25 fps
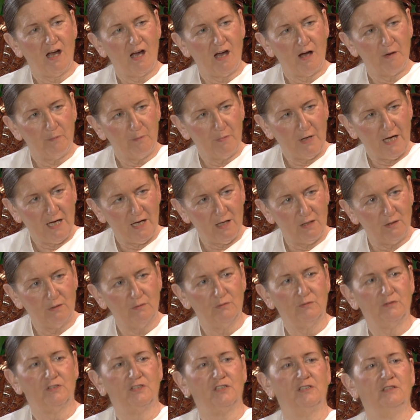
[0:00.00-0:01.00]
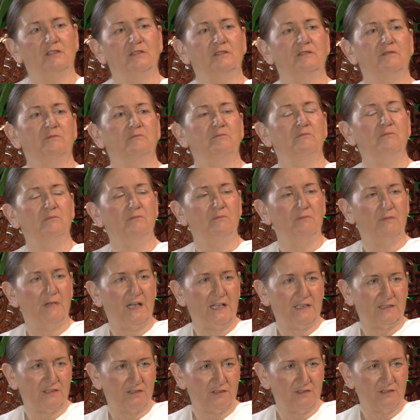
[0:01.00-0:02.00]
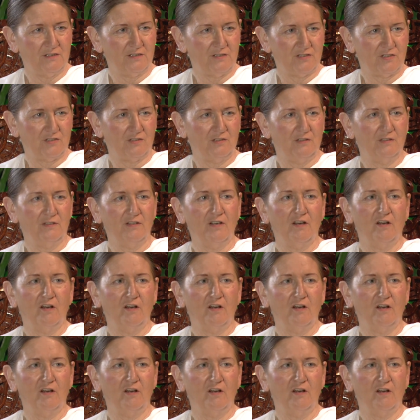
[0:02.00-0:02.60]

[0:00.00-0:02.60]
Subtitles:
about matters